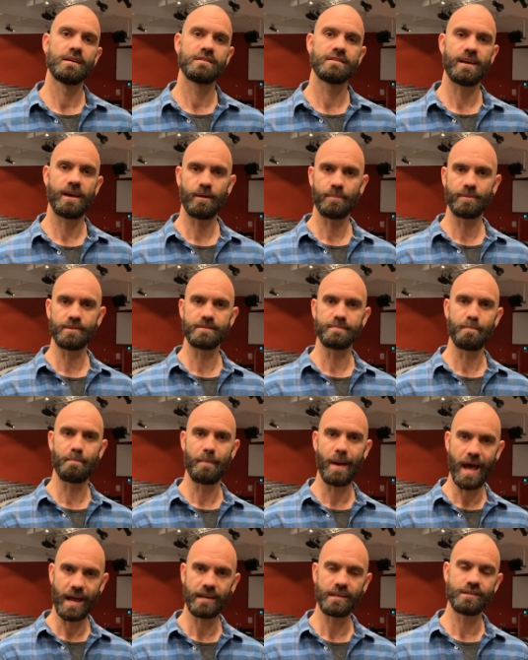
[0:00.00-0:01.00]
to help us
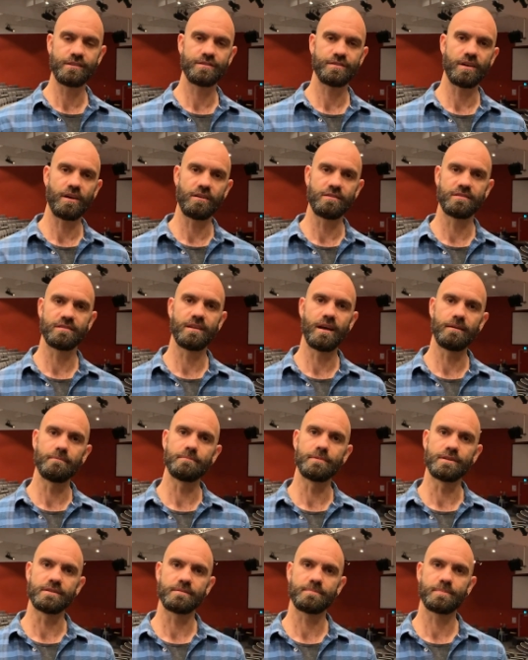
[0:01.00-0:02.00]
manage those
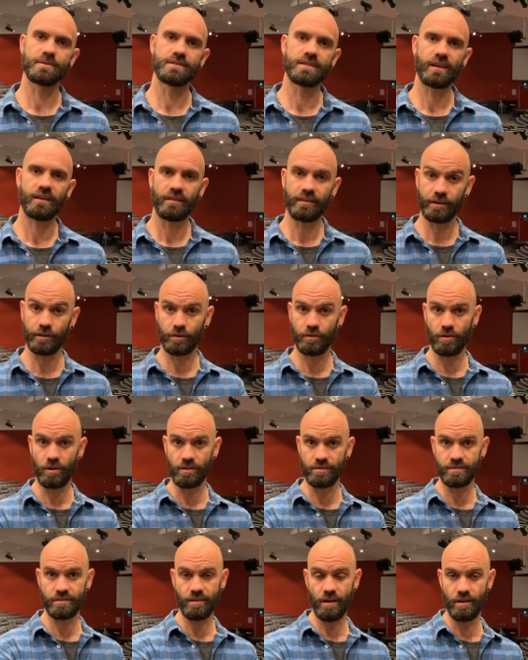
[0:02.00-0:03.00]
numbers, particularly
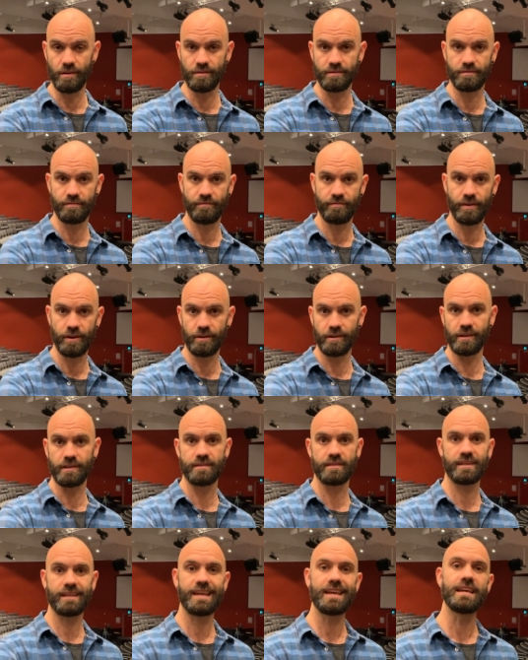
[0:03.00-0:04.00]
across those
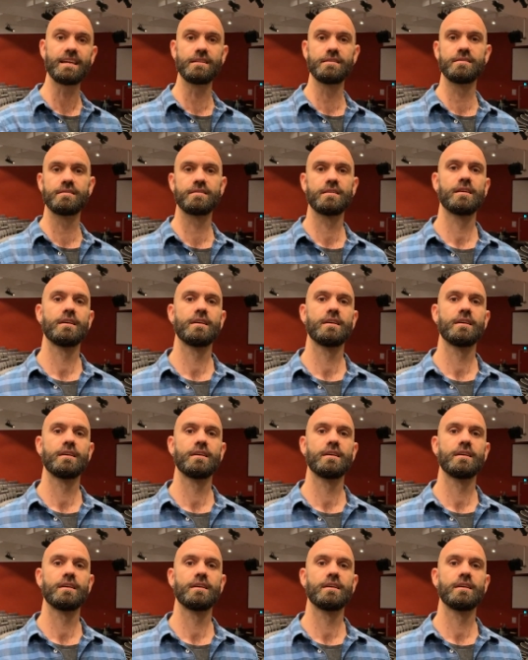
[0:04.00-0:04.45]
various kids'